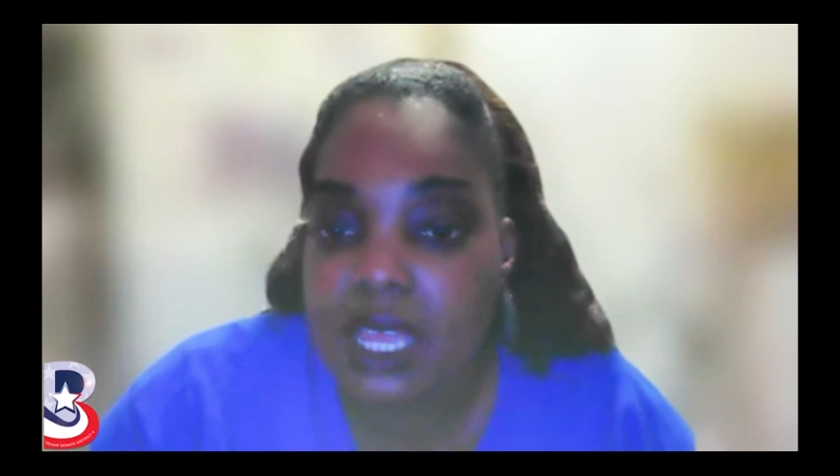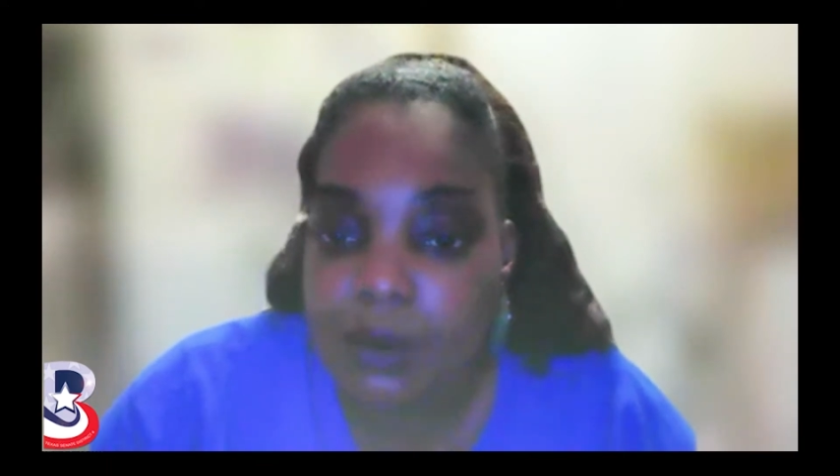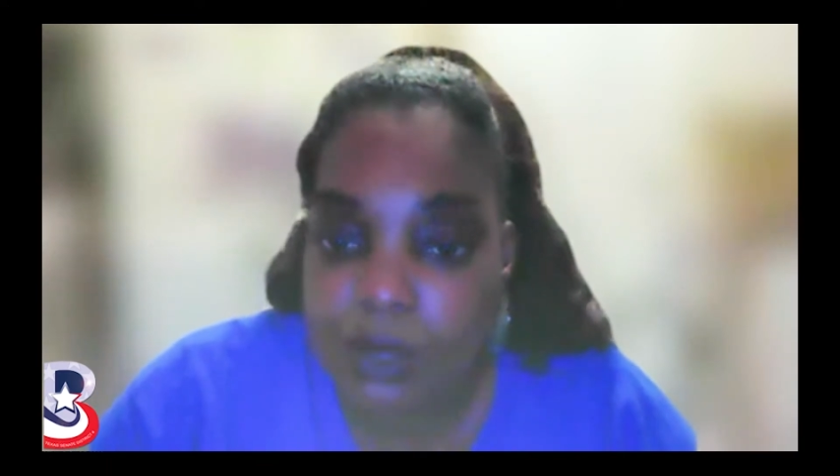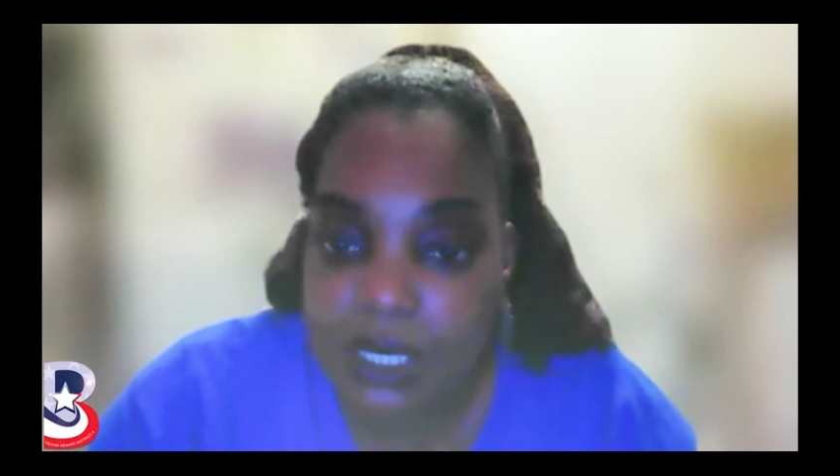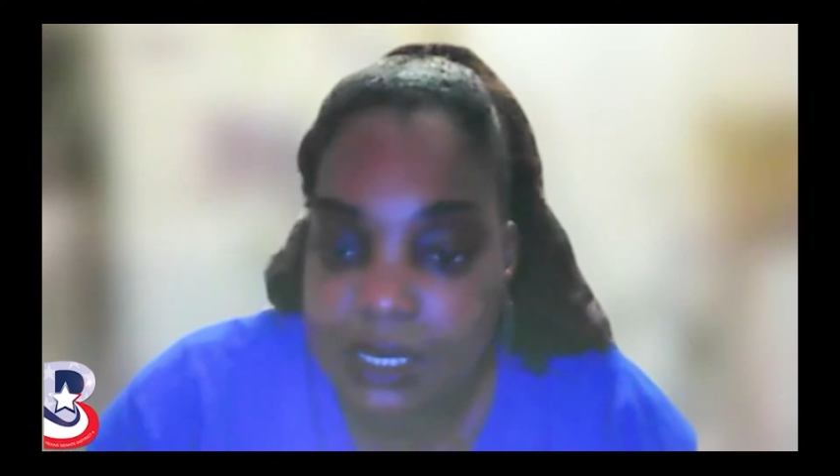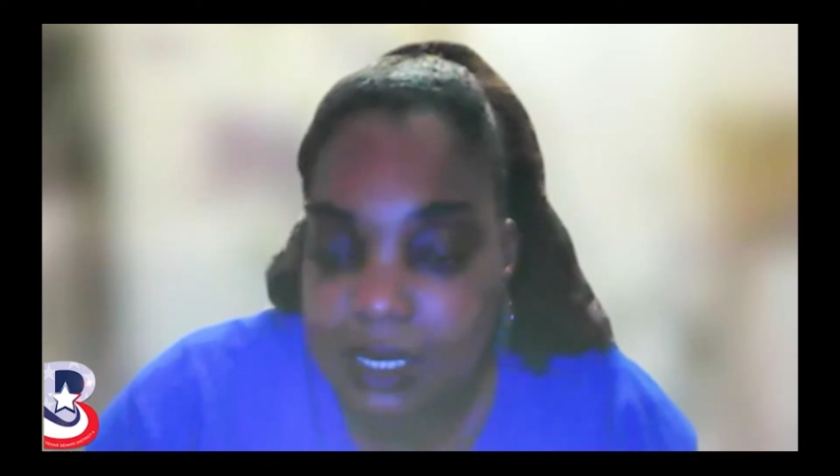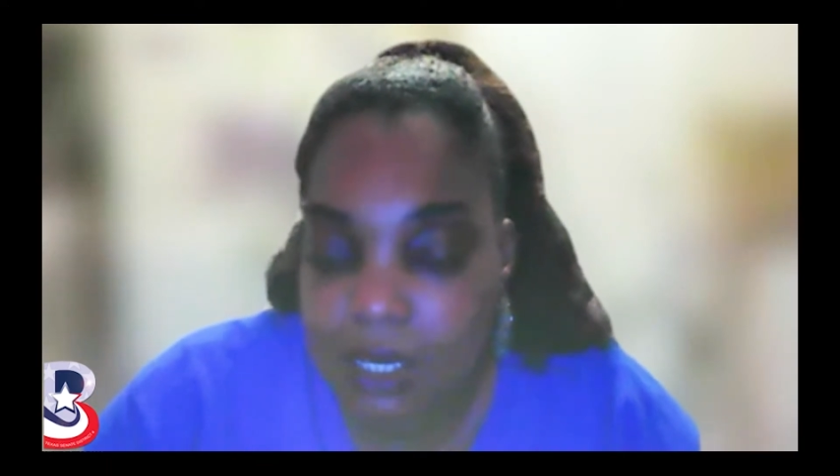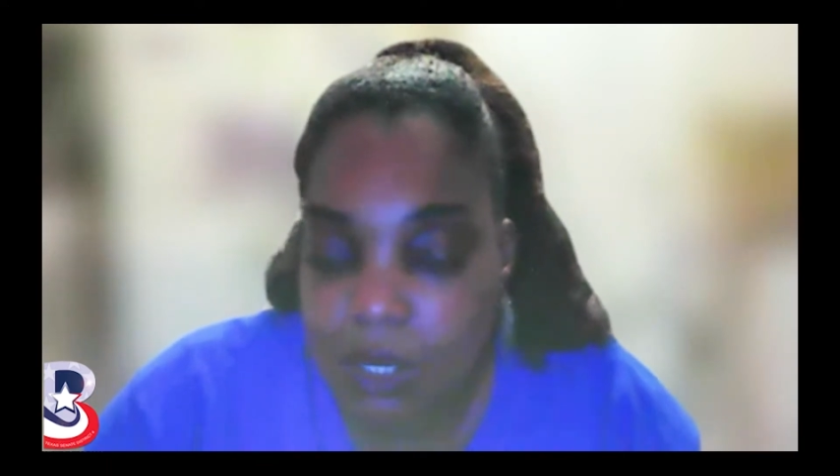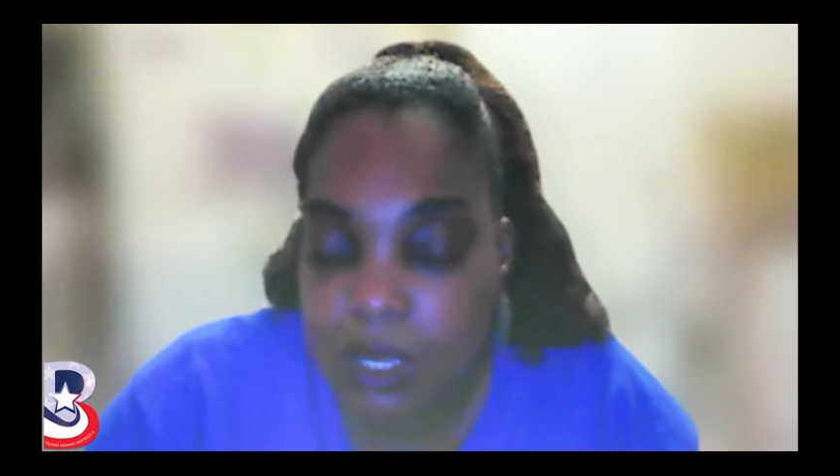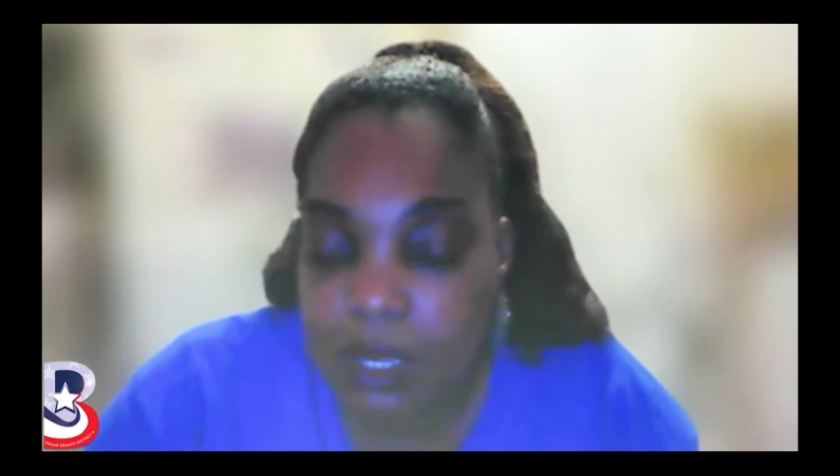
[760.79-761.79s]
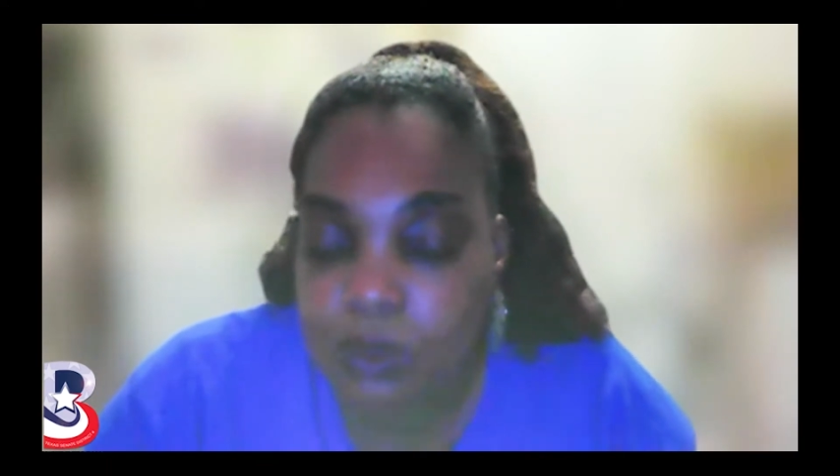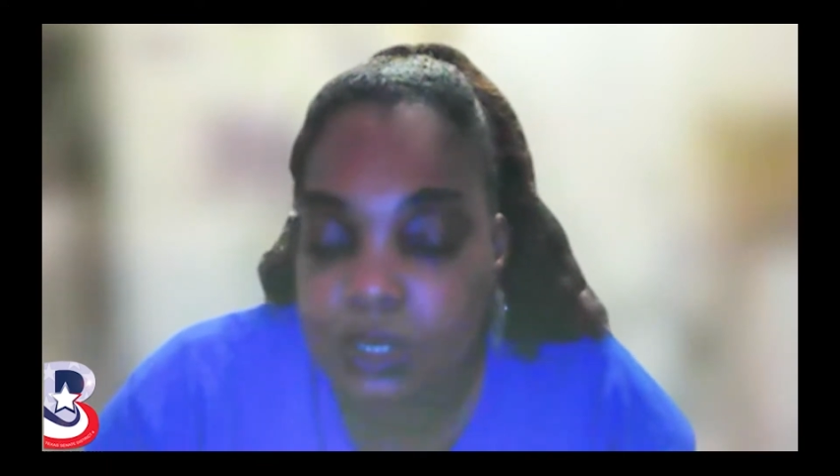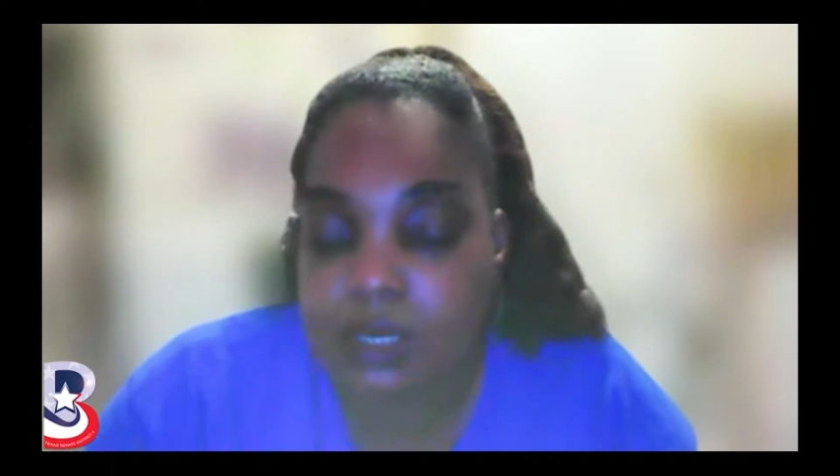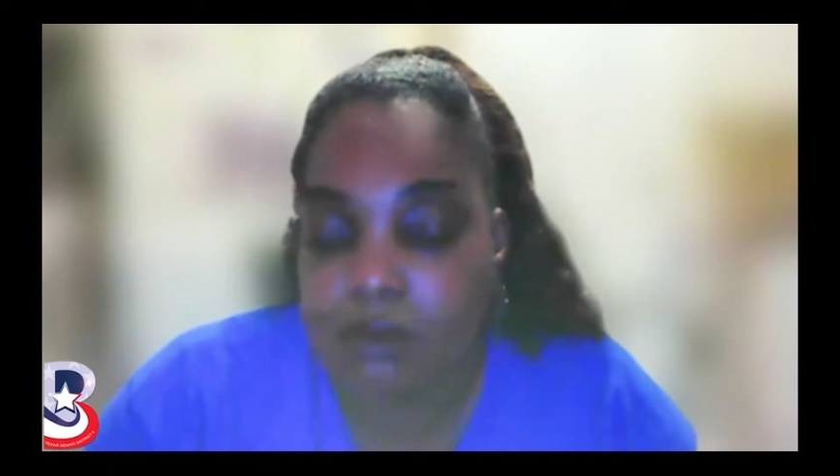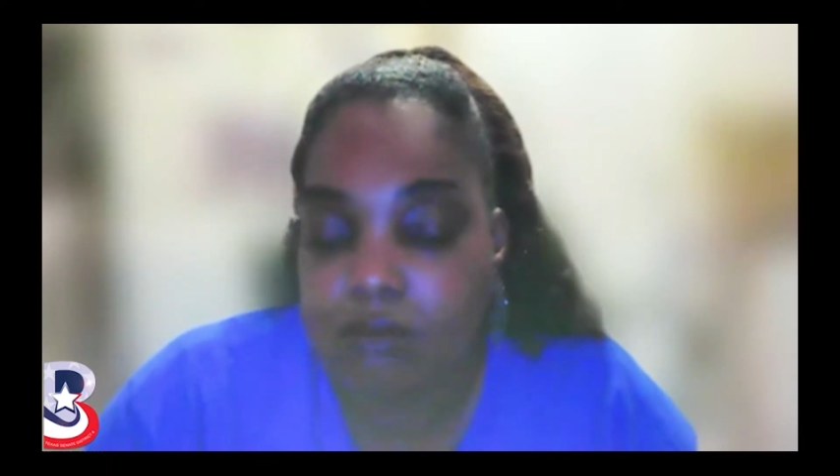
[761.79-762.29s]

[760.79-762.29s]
it was an